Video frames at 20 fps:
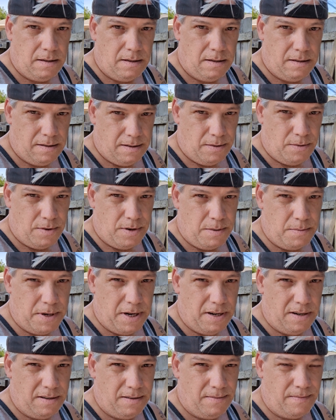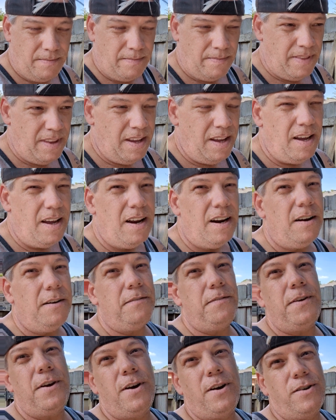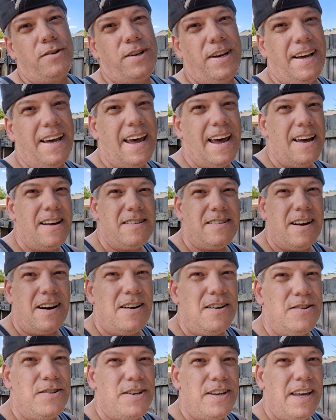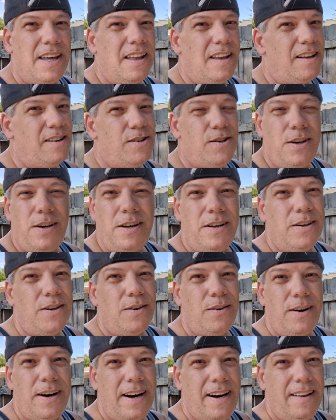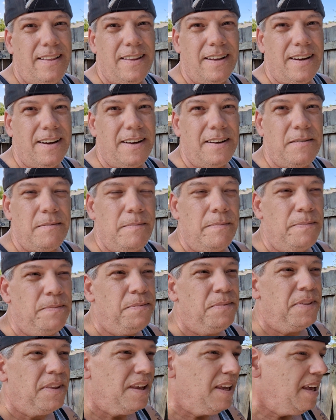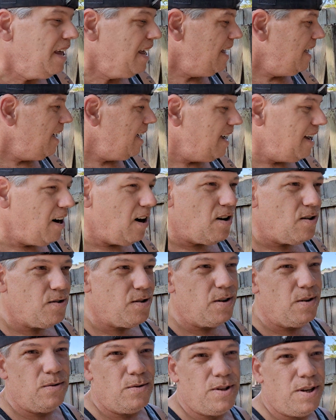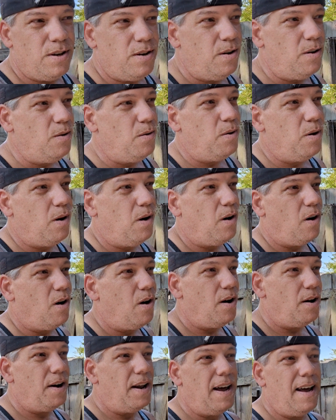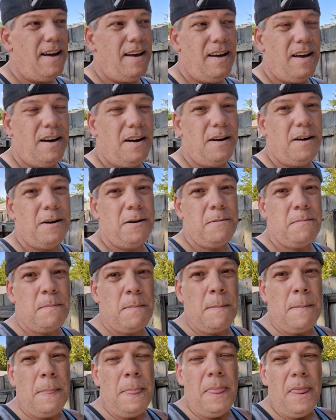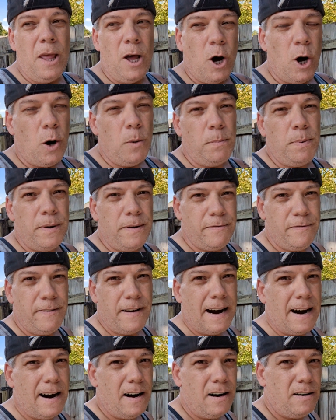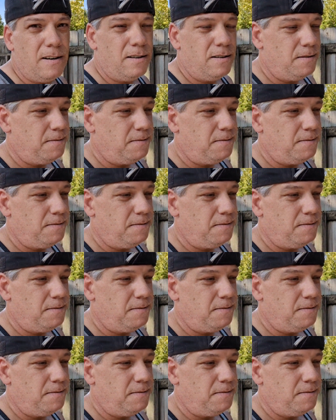See what I mean? If you're using cast iron skillets, you can do anything. And also too, on a open fire,